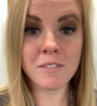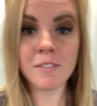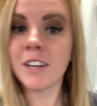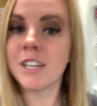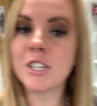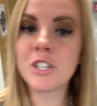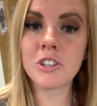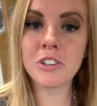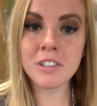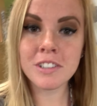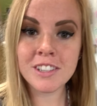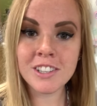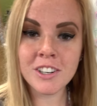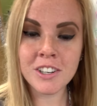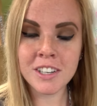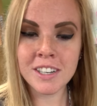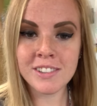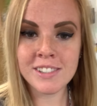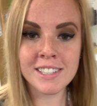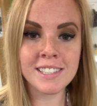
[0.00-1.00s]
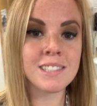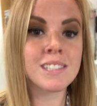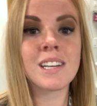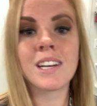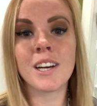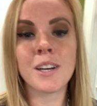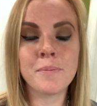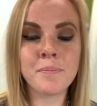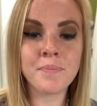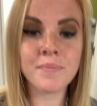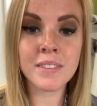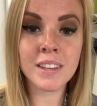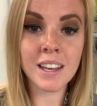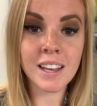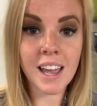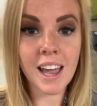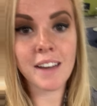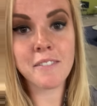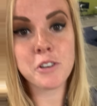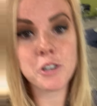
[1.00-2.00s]
adventure in learning this year.
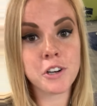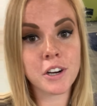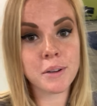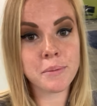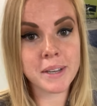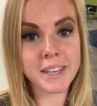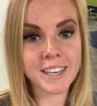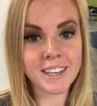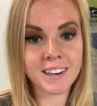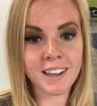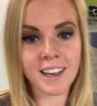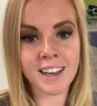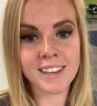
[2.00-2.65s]
Have a great weekend,